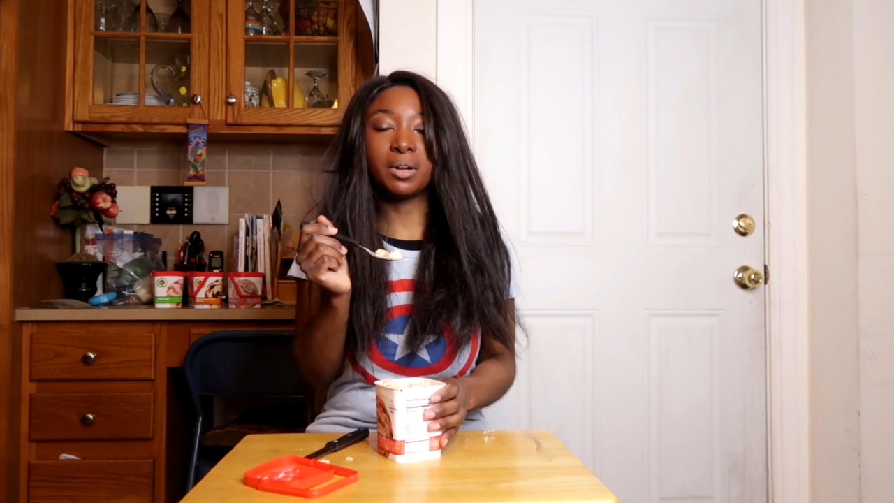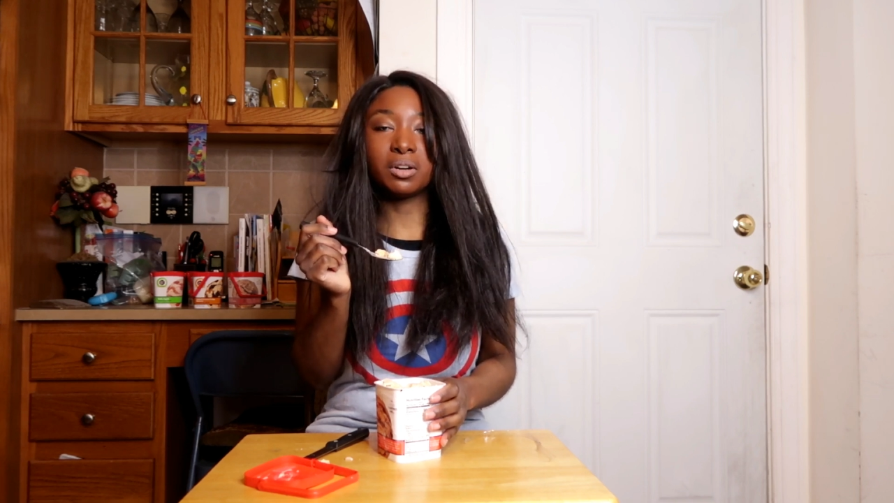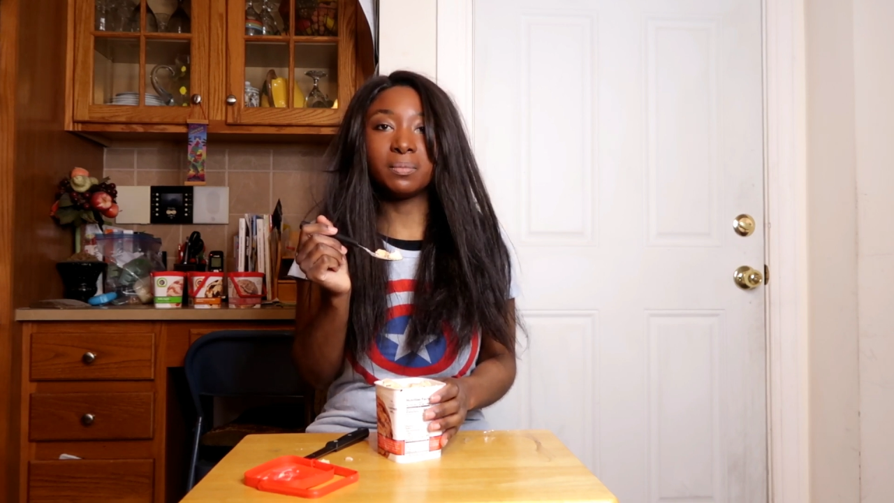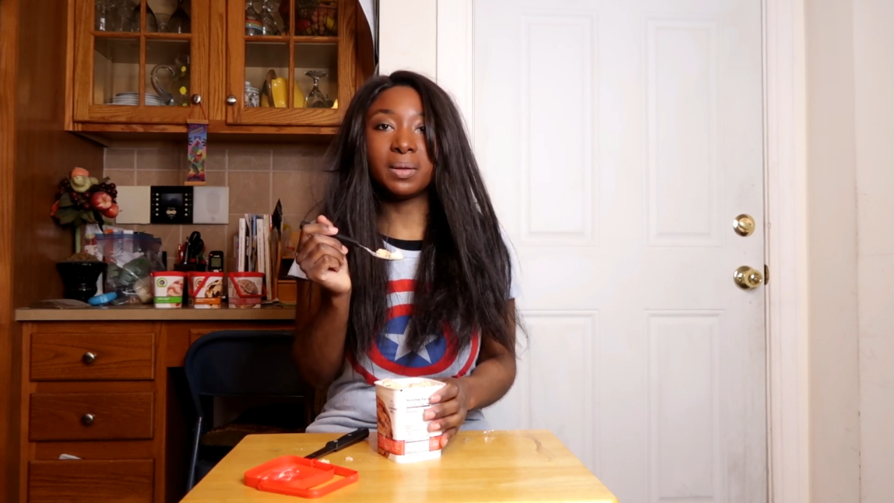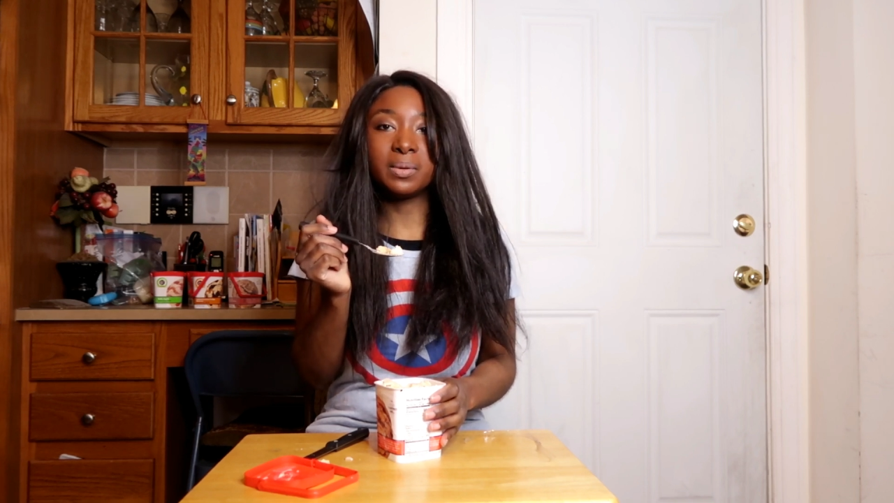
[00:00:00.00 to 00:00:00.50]

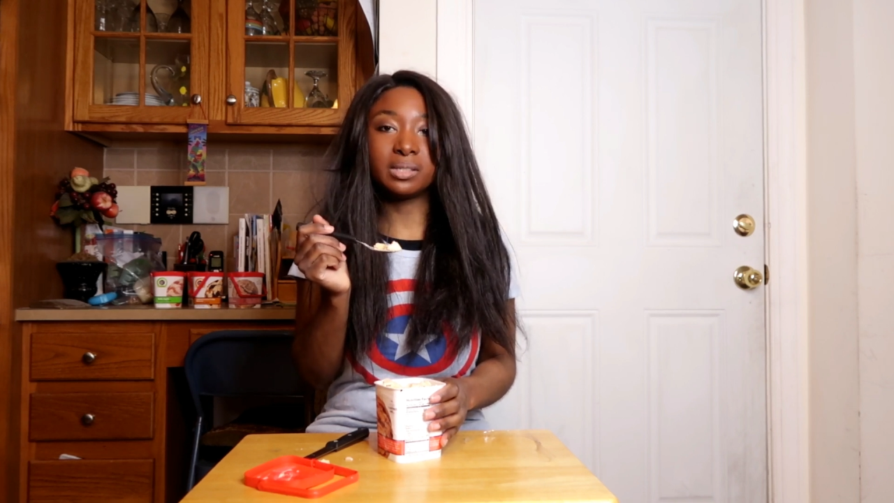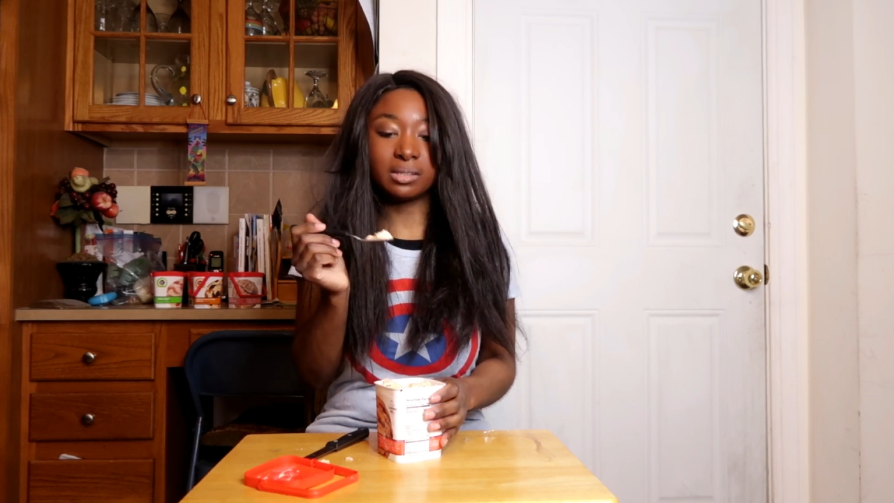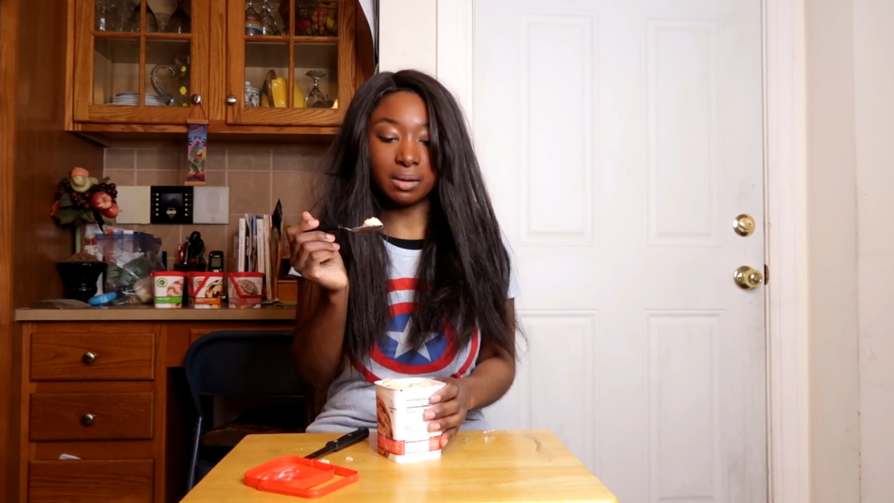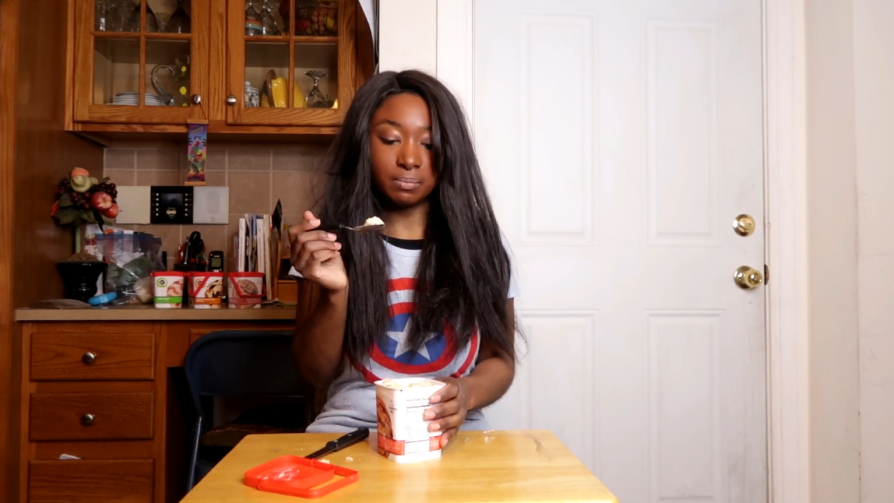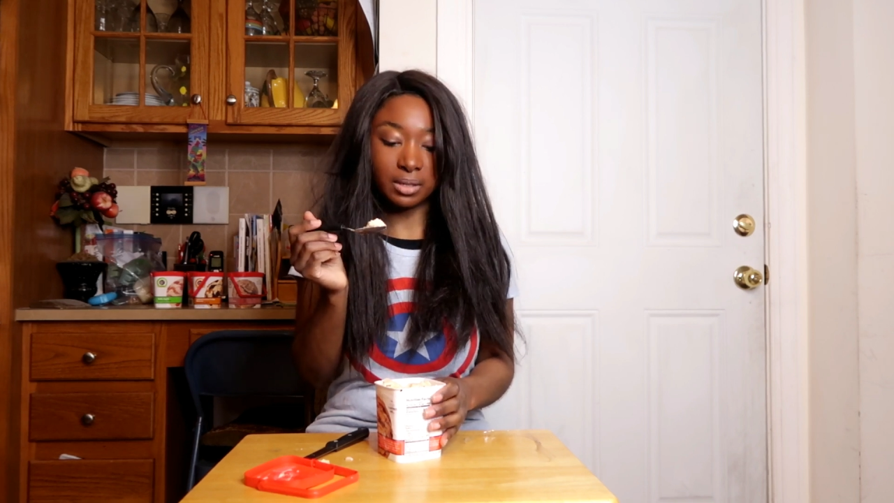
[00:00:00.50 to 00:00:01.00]
butter or maybe
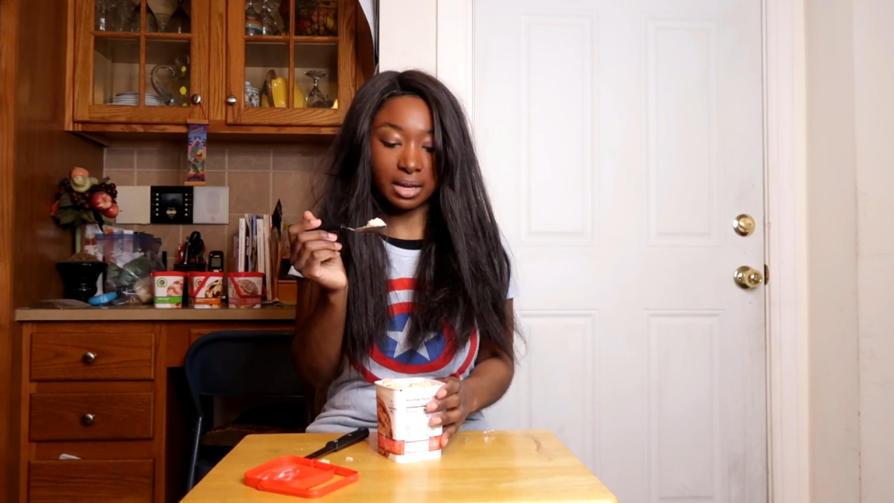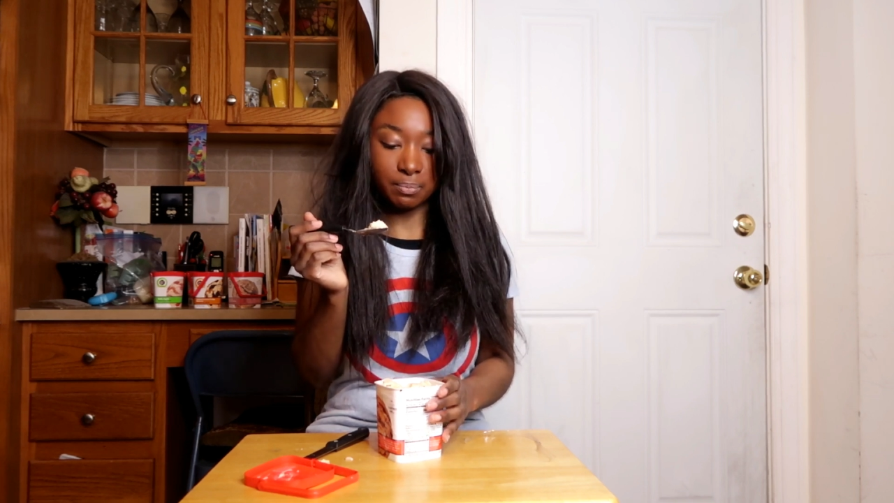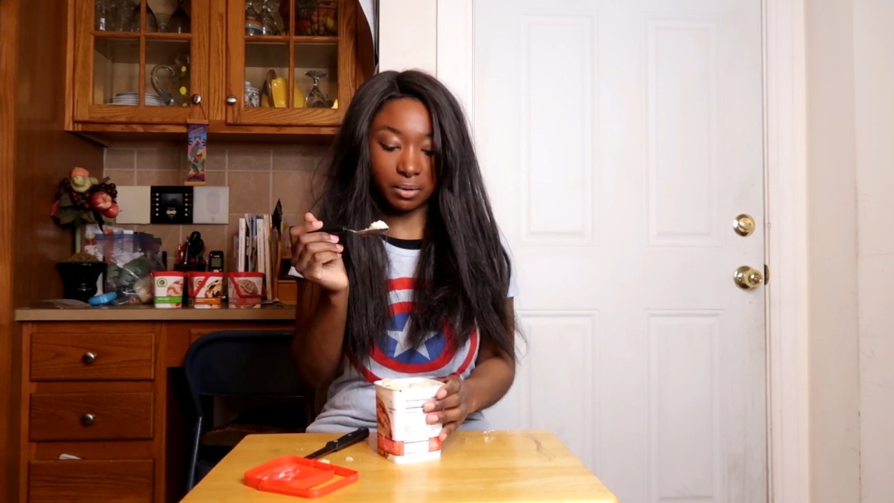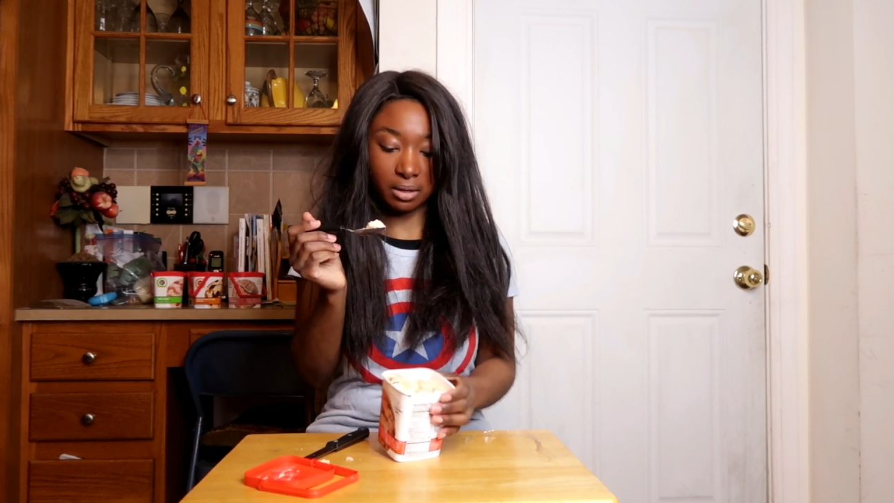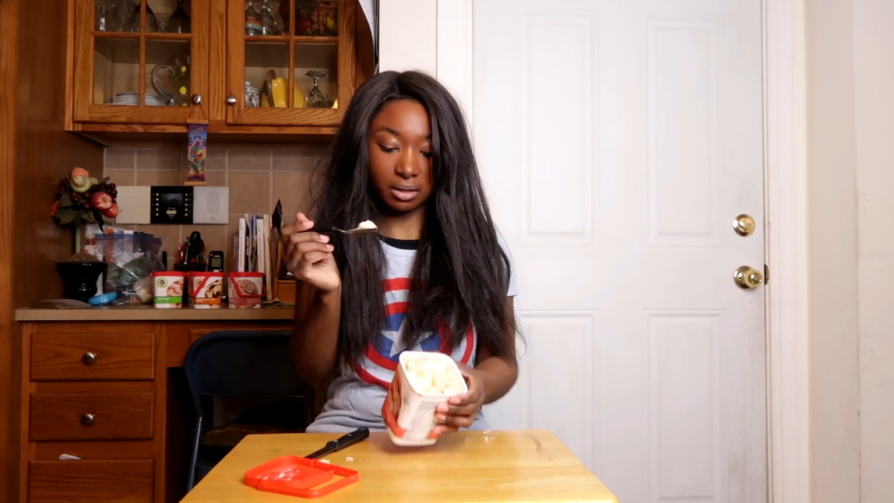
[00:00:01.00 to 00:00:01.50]
some
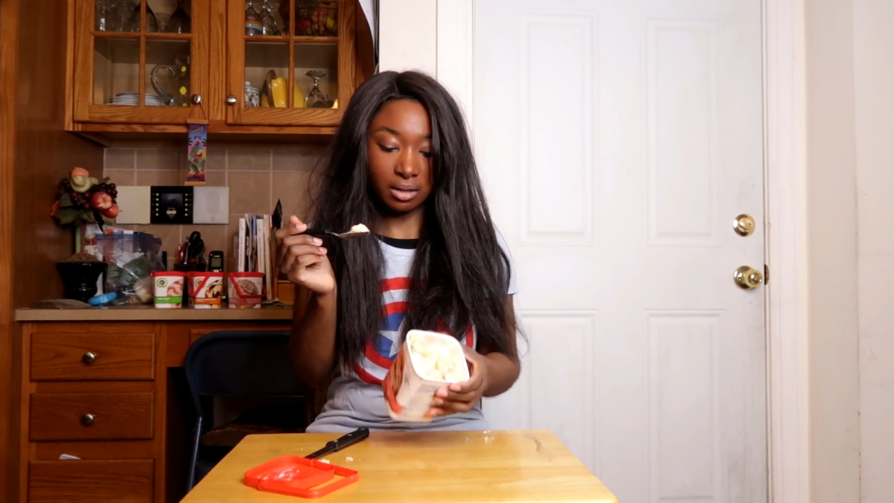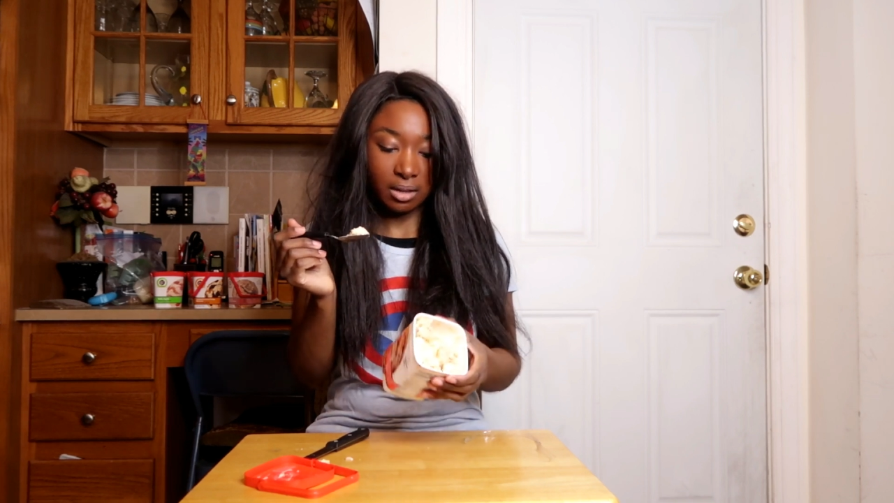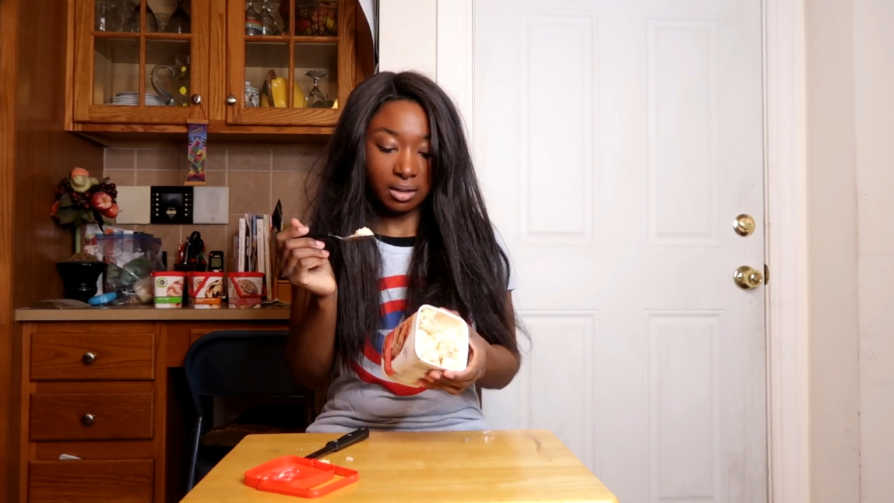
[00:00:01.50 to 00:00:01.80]
type of